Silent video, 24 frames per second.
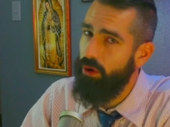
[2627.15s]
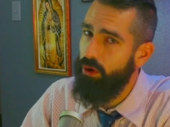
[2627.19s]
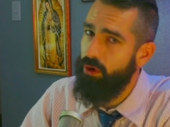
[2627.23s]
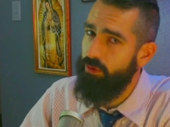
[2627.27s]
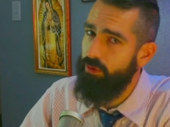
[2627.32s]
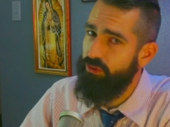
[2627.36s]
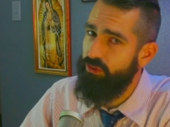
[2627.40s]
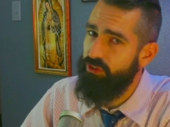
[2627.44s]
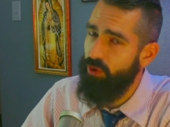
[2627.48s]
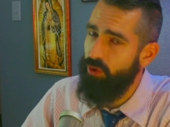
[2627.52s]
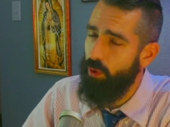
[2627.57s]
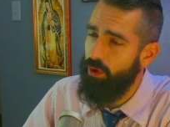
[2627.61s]

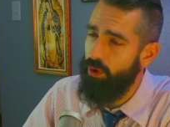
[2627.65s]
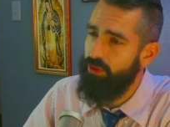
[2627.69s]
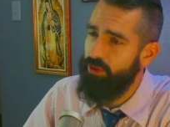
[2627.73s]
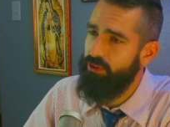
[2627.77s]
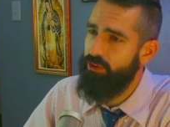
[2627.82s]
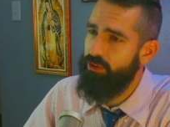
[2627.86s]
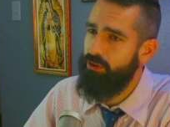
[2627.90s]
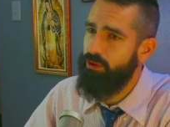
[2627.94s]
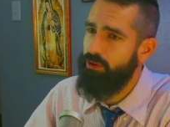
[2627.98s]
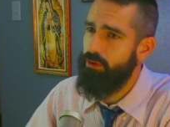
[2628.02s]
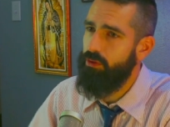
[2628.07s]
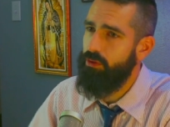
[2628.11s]
of
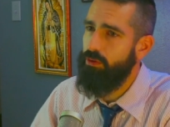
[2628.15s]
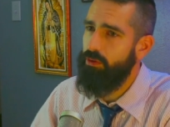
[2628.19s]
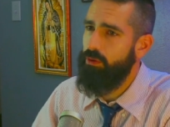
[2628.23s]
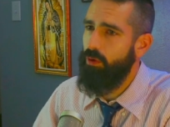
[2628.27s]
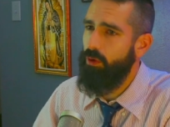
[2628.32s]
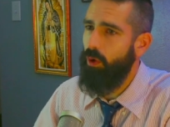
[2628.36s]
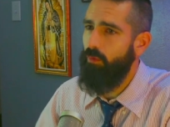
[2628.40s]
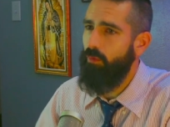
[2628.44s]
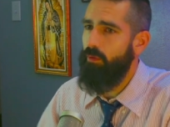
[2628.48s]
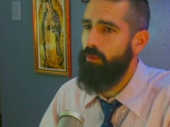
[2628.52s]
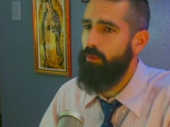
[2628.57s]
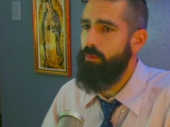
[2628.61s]
sorts
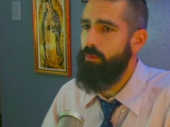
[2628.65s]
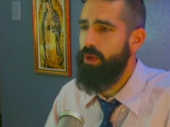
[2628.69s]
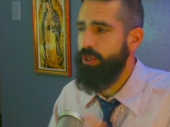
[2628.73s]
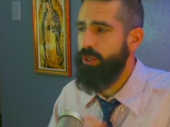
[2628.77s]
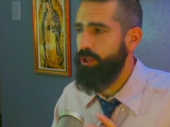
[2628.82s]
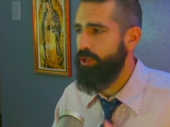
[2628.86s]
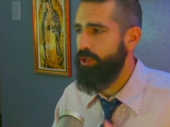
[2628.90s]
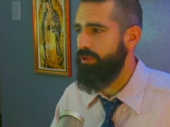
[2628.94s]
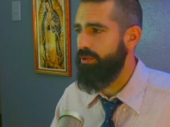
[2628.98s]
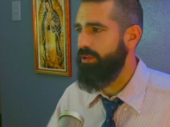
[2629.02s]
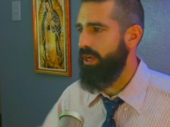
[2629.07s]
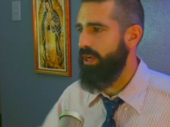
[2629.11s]
over
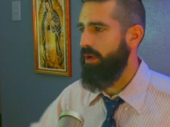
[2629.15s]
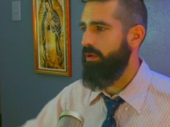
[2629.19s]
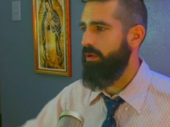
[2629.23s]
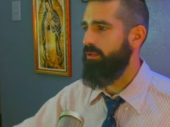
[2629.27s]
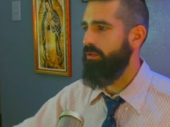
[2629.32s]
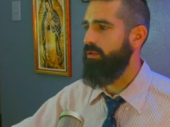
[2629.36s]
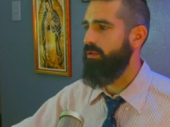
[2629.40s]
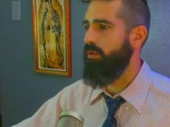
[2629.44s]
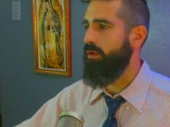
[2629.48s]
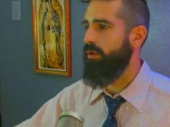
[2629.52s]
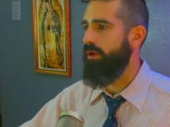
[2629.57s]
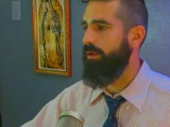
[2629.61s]
mission
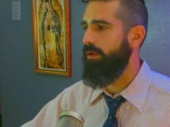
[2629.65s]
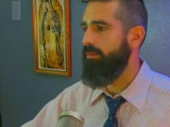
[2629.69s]
territory.